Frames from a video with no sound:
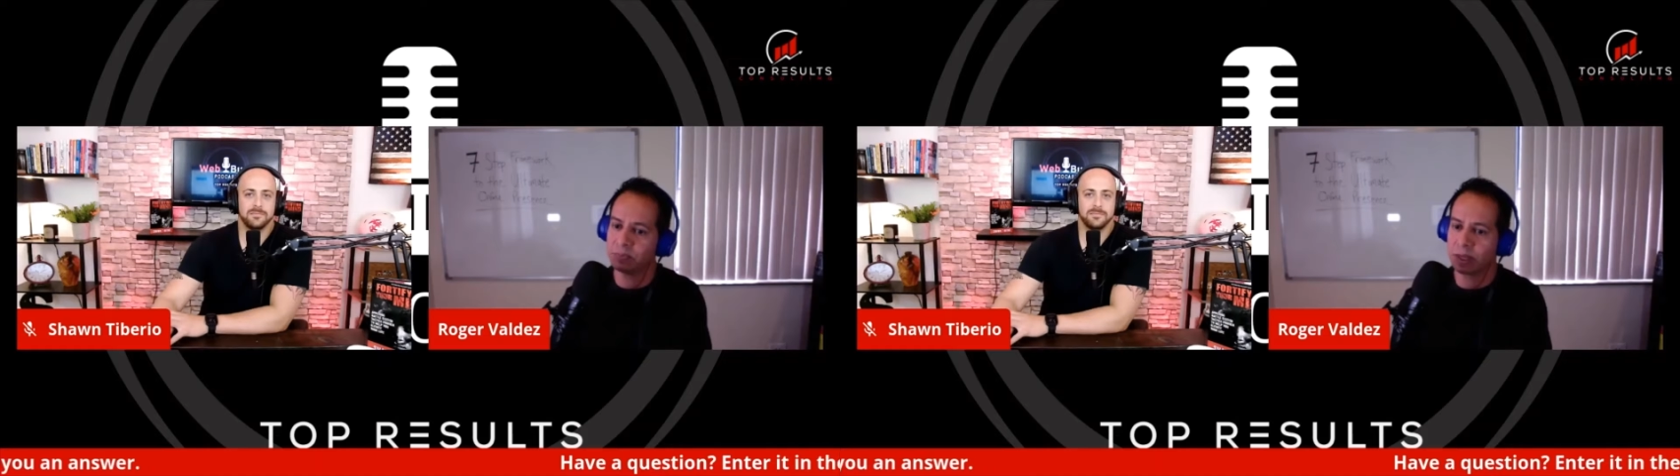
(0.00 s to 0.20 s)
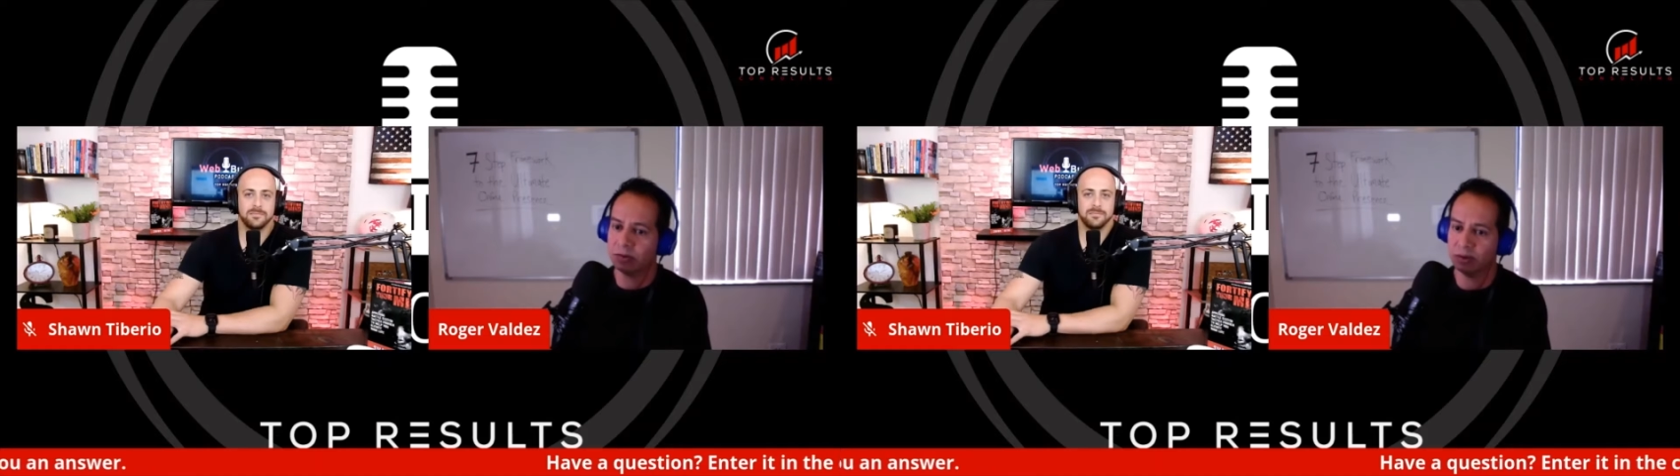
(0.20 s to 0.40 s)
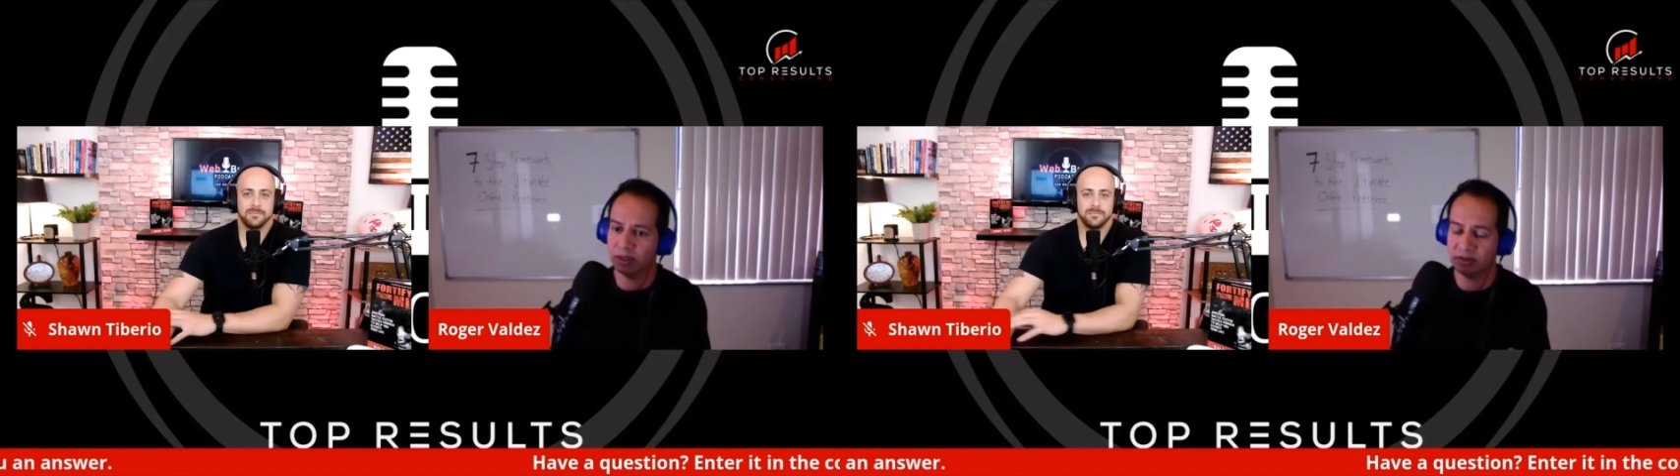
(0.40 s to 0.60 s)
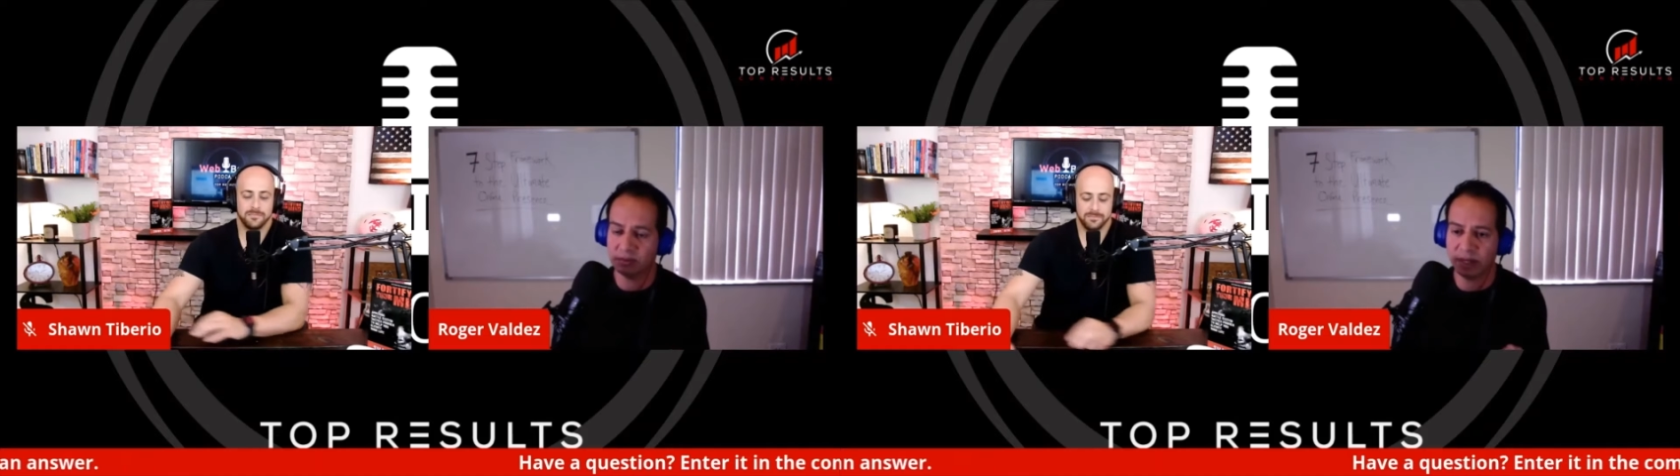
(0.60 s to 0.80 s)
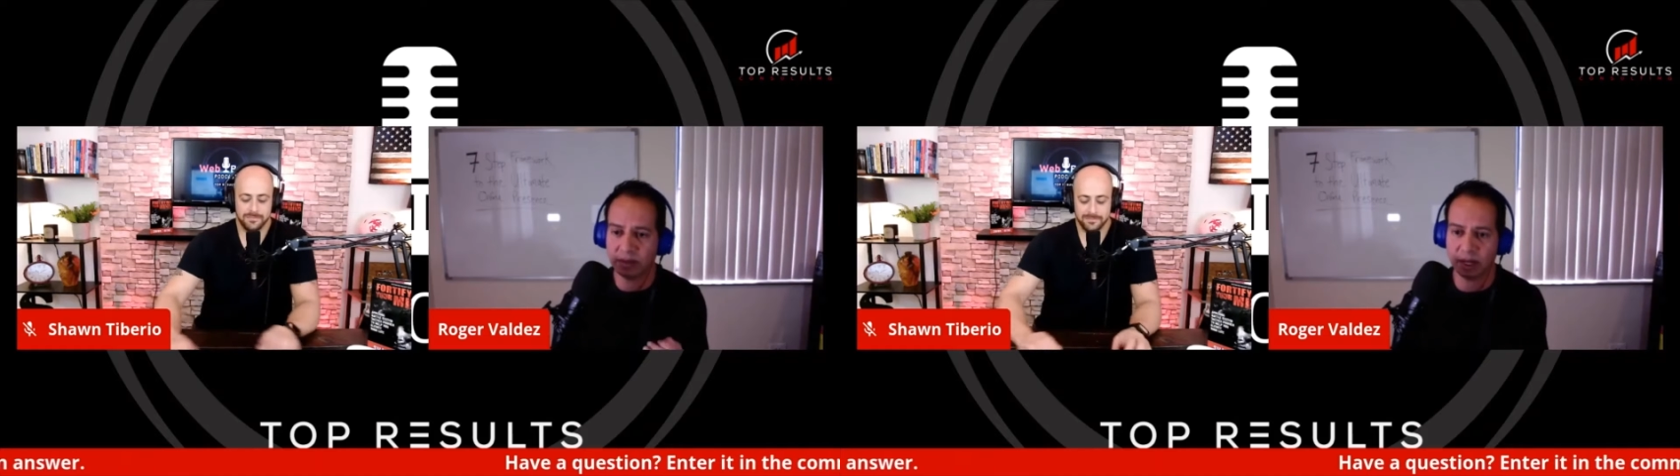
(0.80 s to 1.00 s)
So this
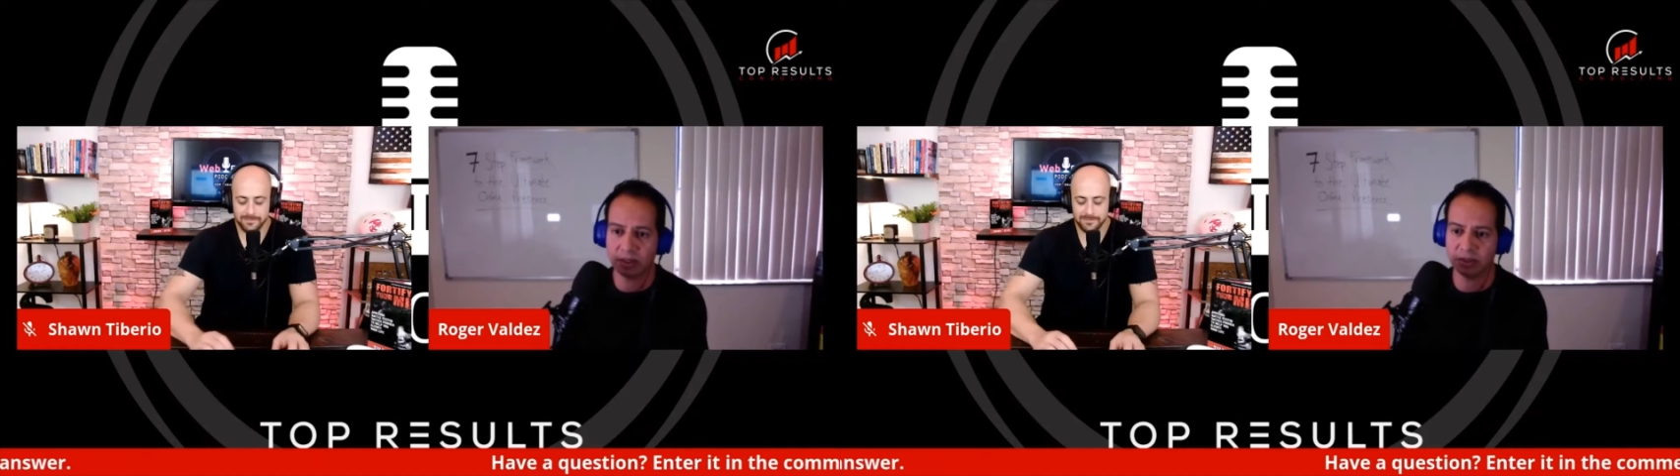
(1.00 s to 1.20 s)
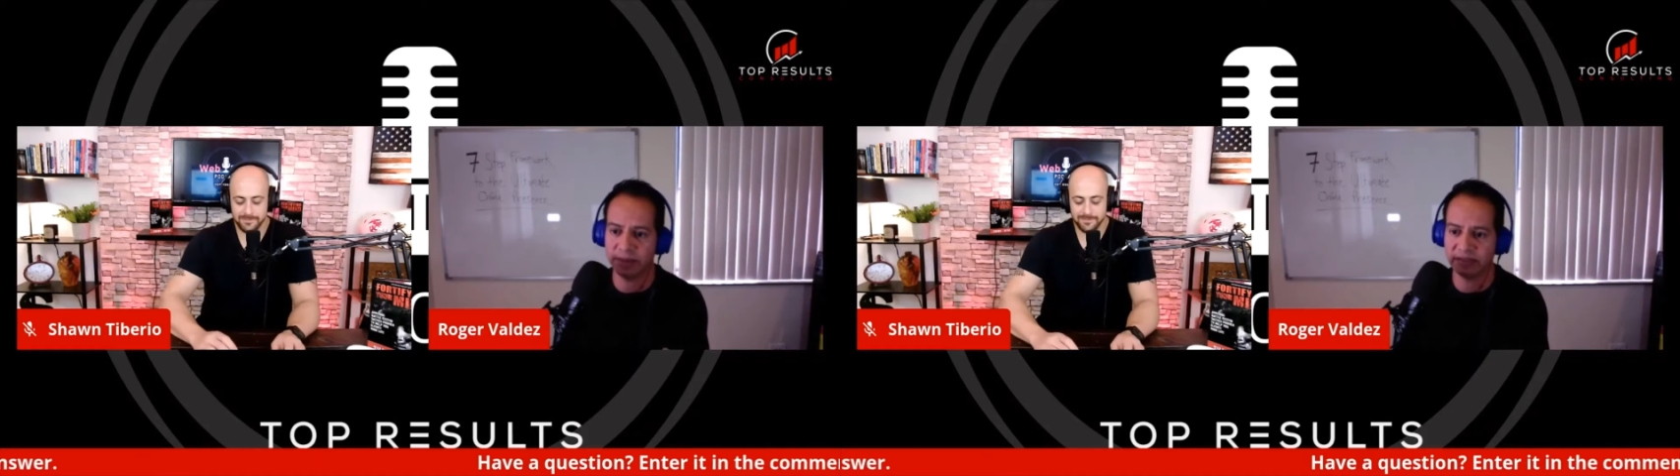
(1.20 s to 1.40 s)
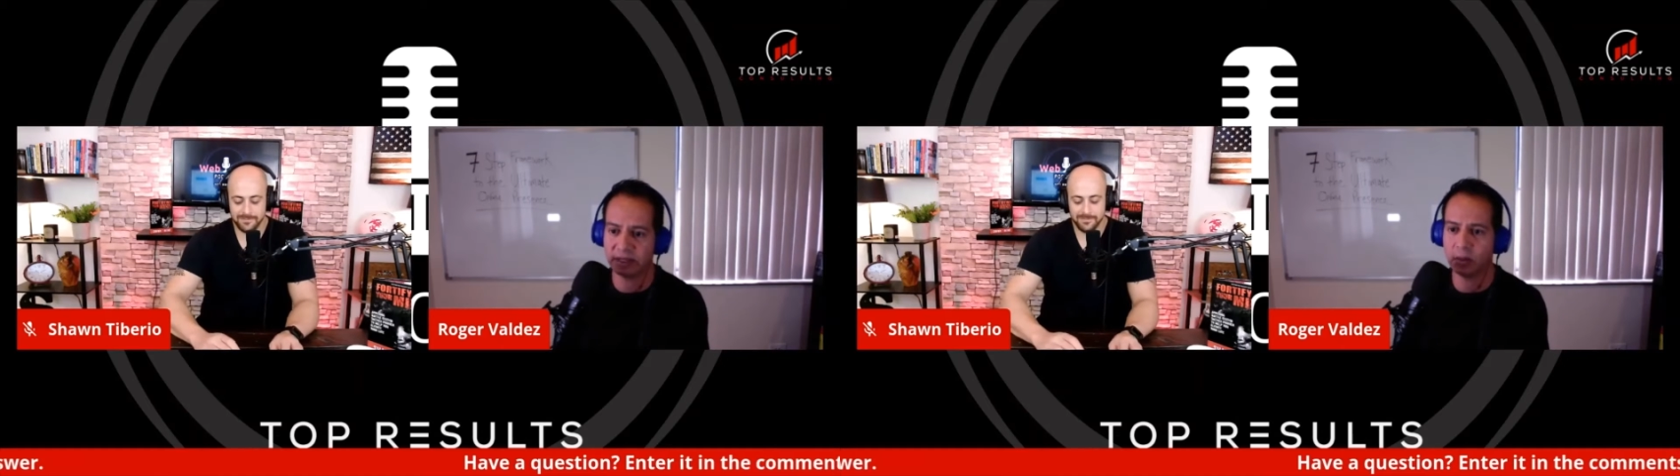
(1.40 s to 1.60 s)
methodology, basically